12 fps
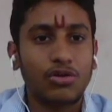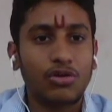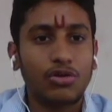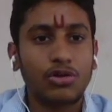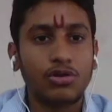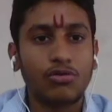
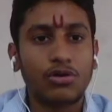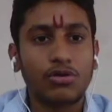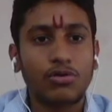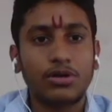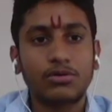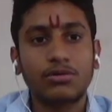You are
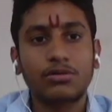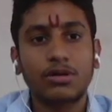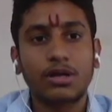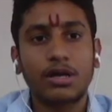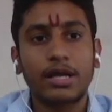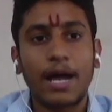going to
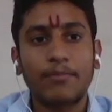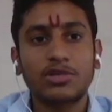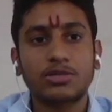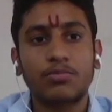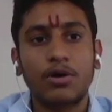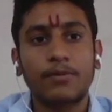grab
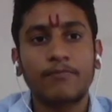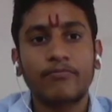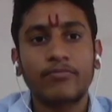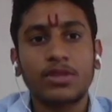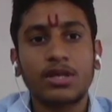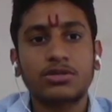this pawn.
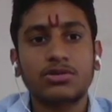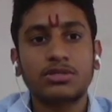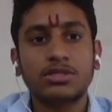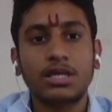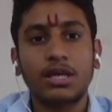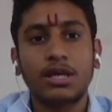So
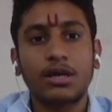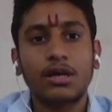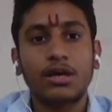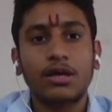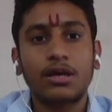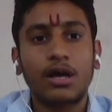see,
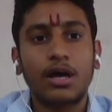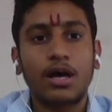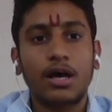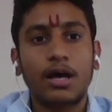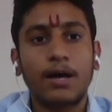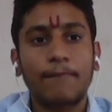
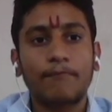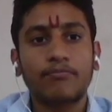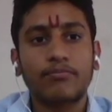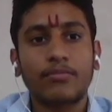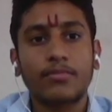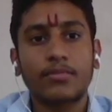uh,
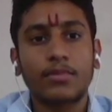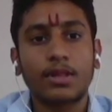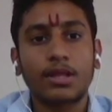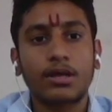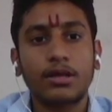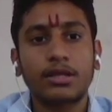
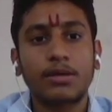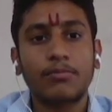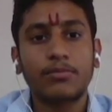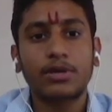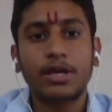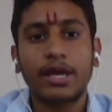in
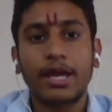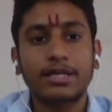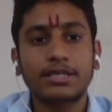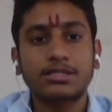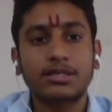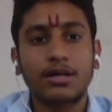the he can
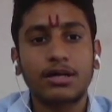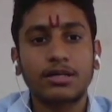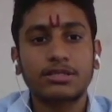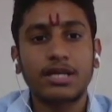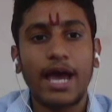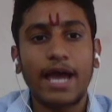just
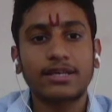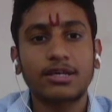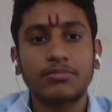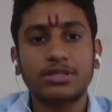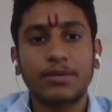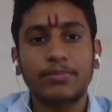it's a
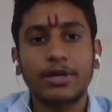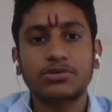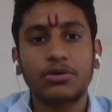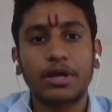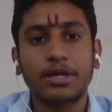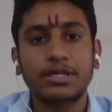hanging bishop, right?
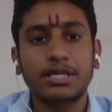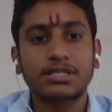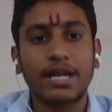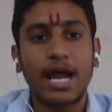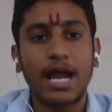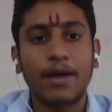So he can just
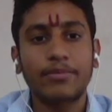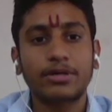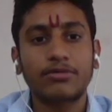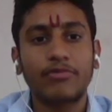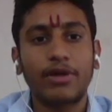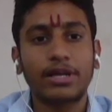grab it.
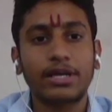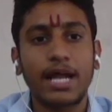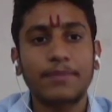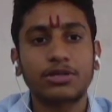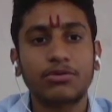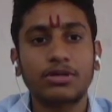When he
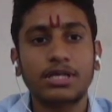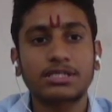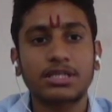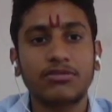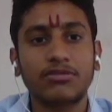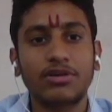grabs it, you will just
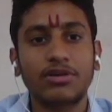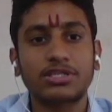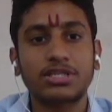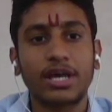give a check.